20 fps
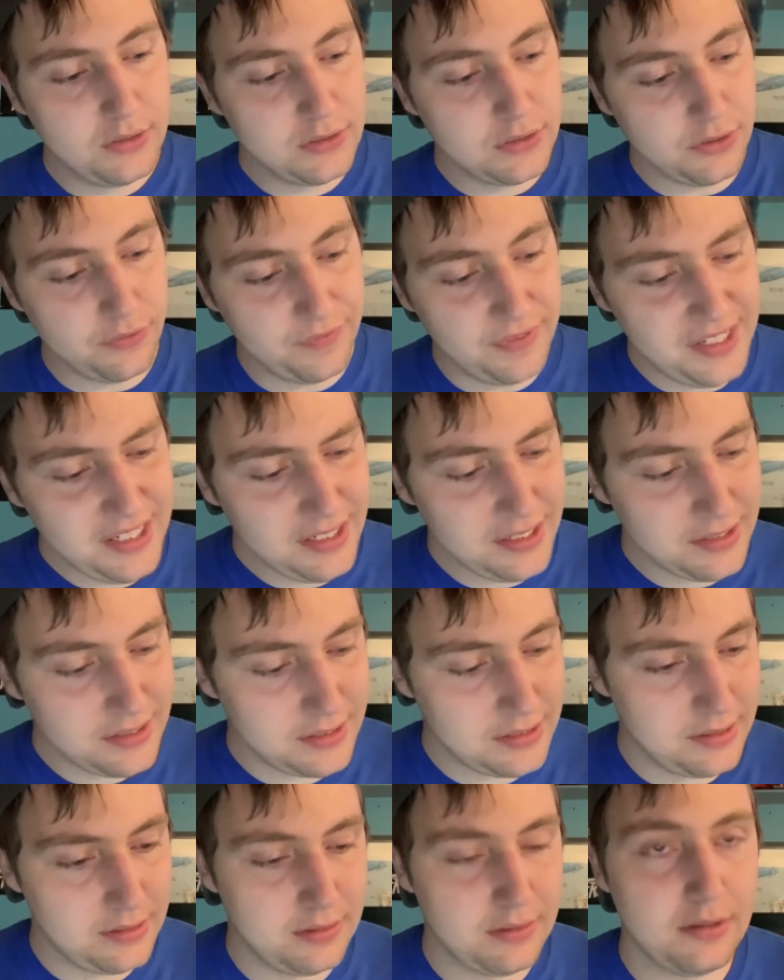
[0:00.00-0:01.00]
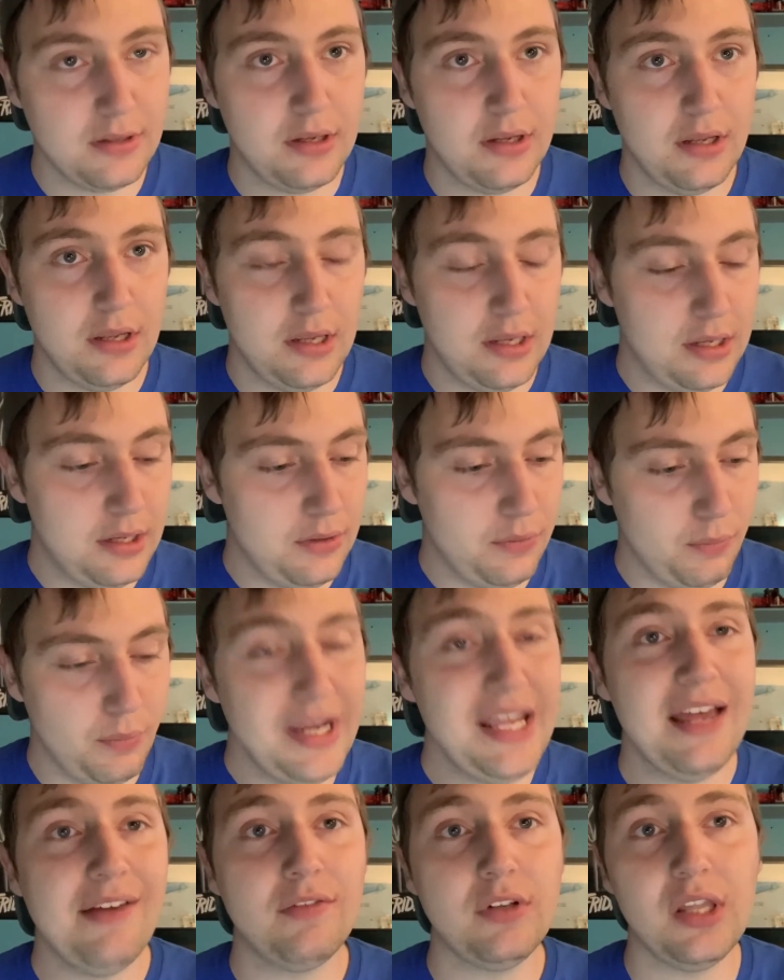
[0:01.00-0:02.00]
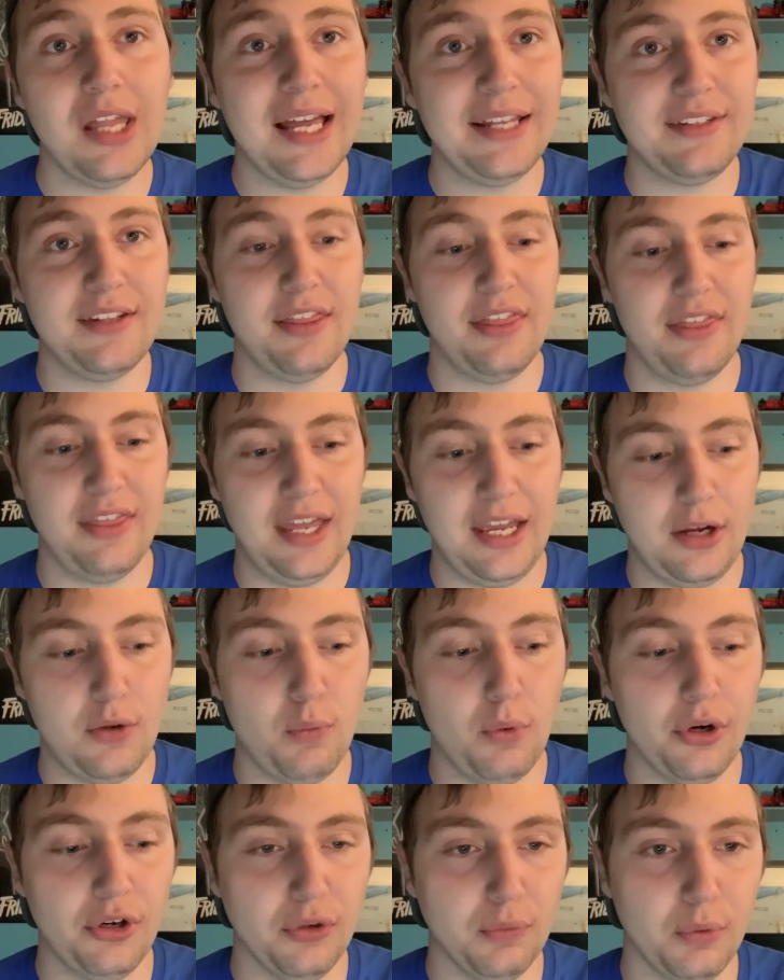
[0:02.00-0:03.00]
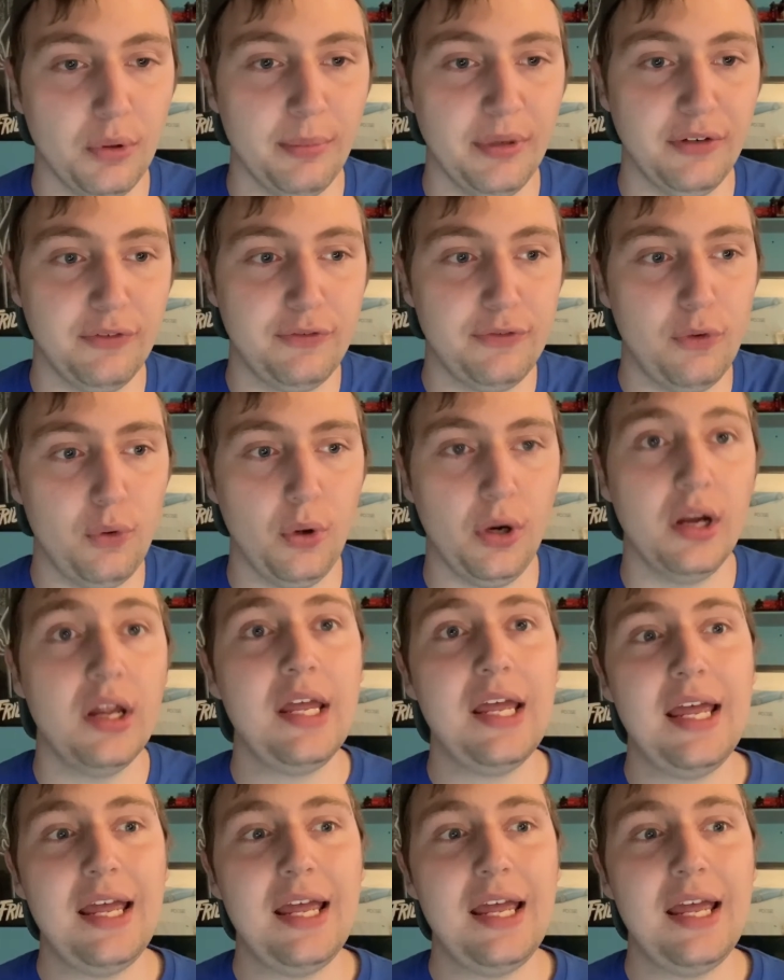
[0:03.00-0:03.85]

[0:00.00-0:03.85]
So this, we have a lot to thank Wonder Woman for.